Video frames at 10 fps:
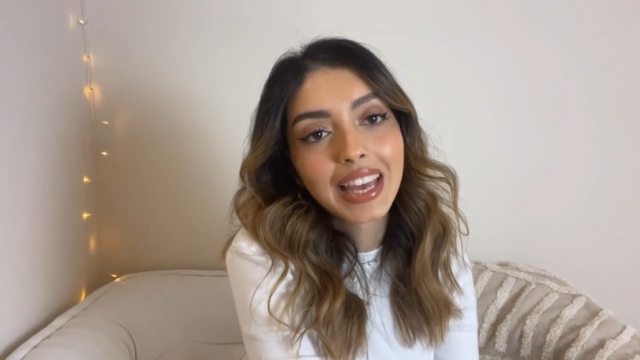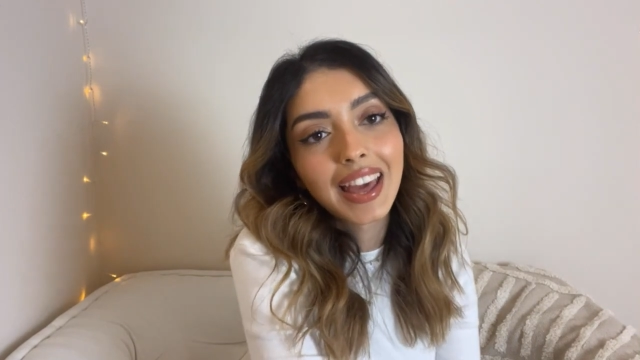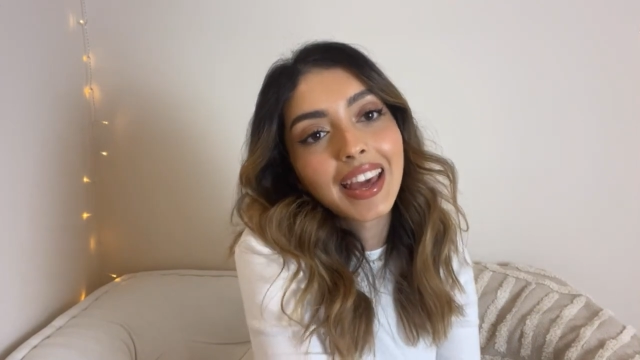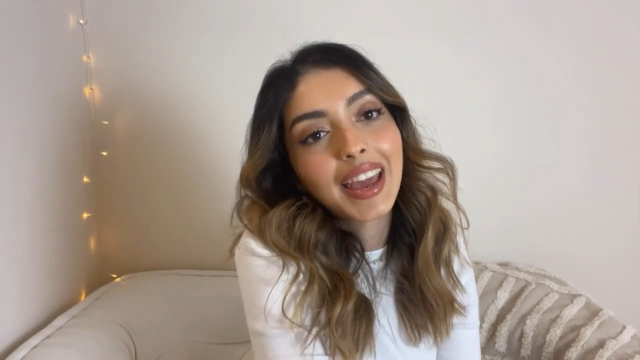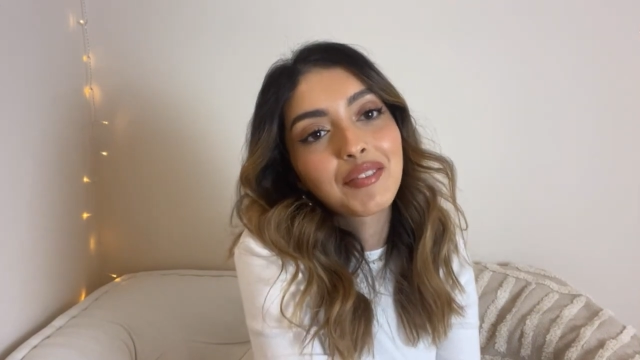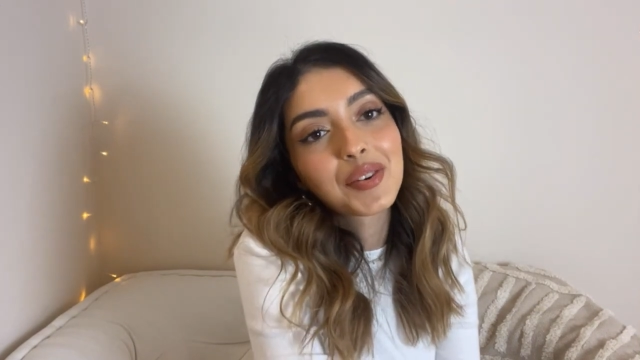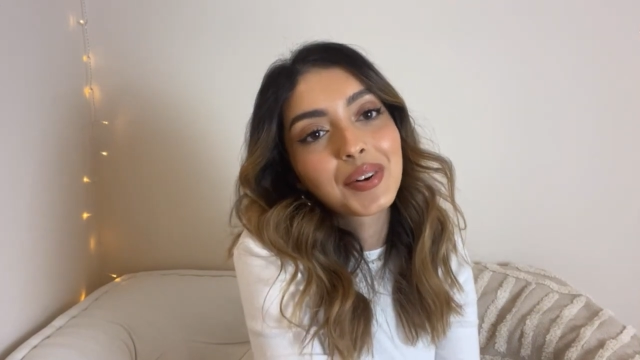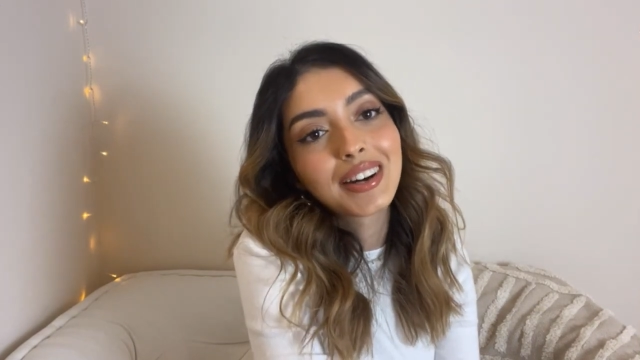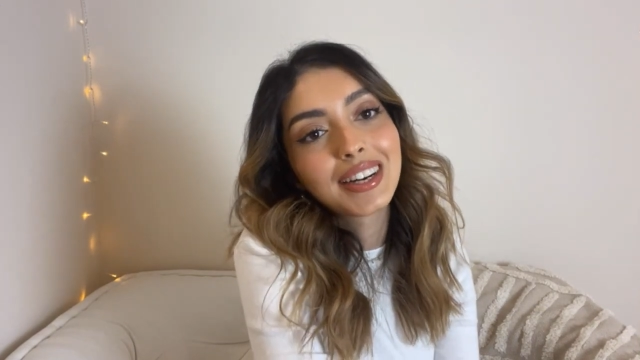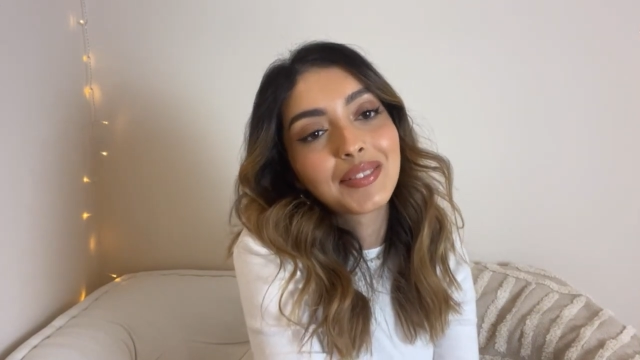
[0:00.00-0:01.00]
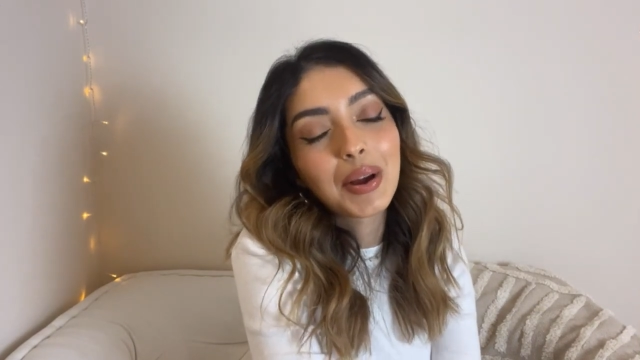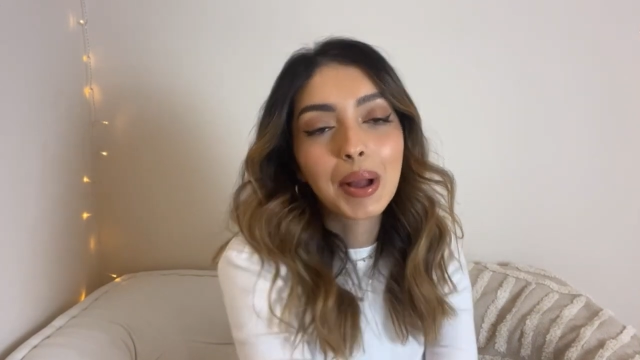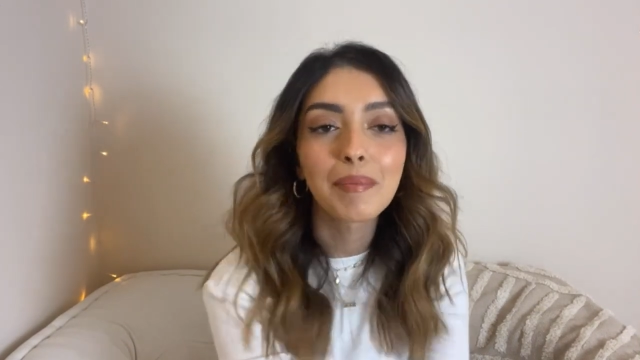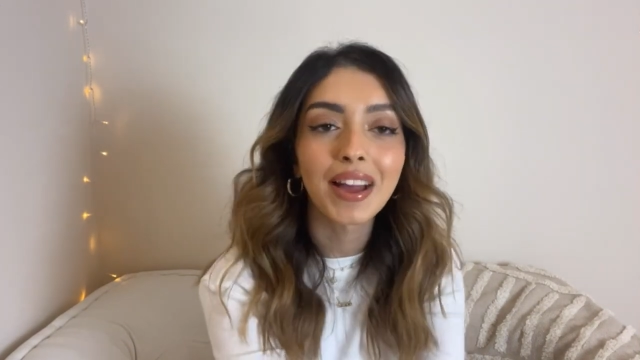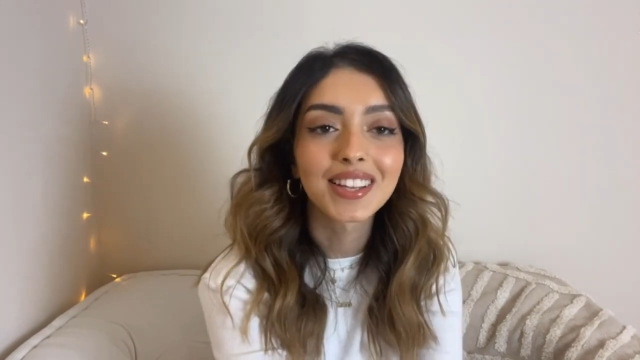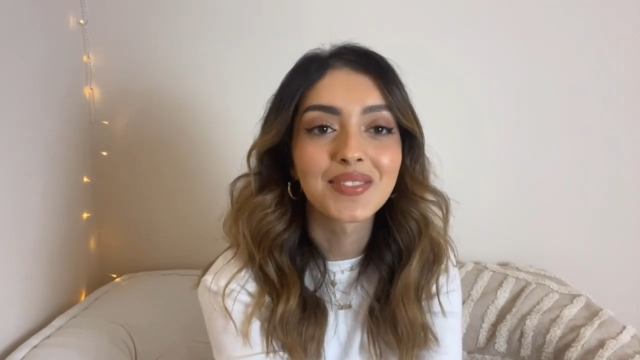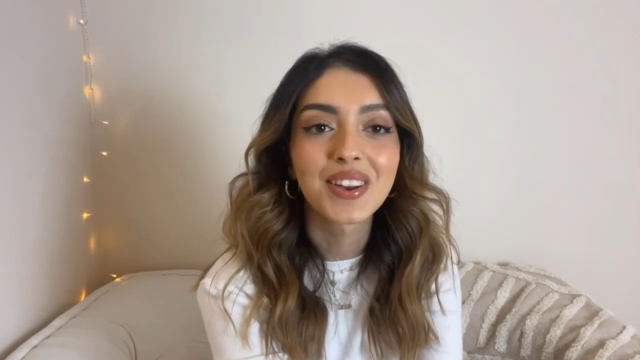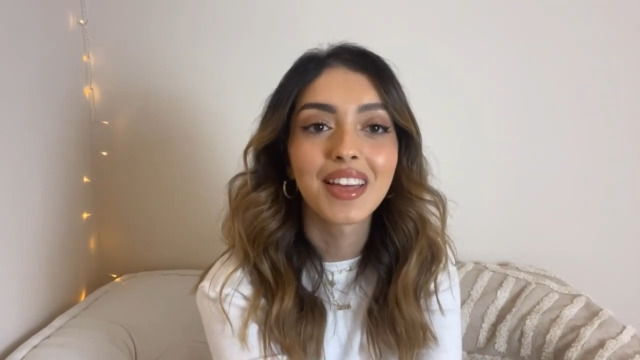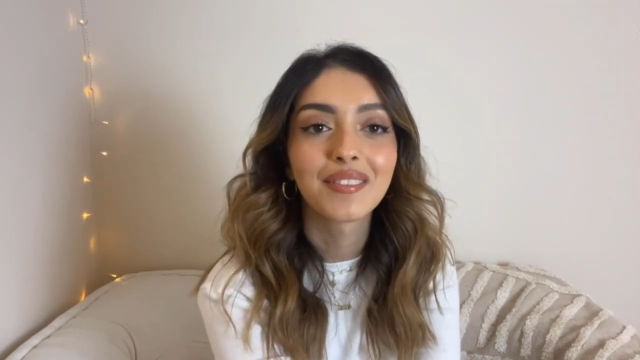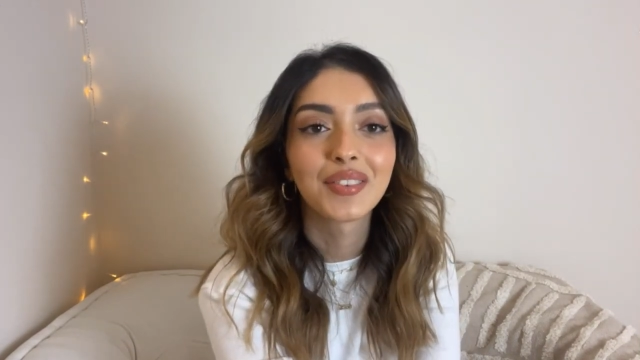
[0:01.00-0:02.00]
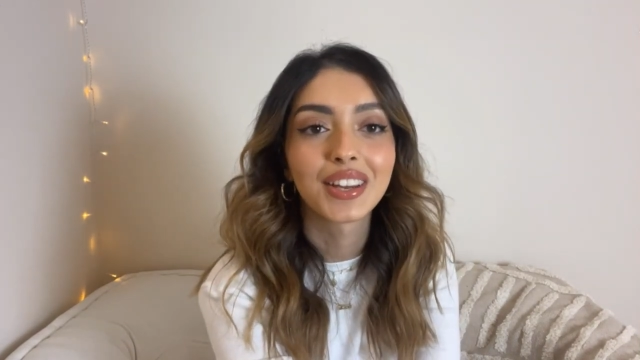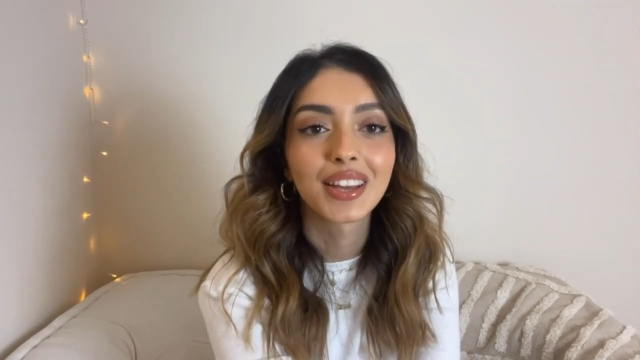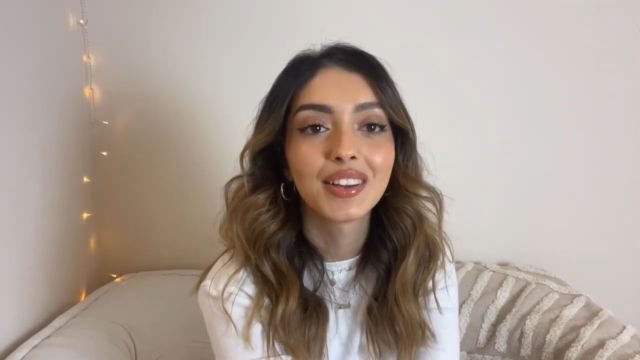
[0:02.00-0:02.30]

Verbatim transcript: Hey everyone, welcome back to another video.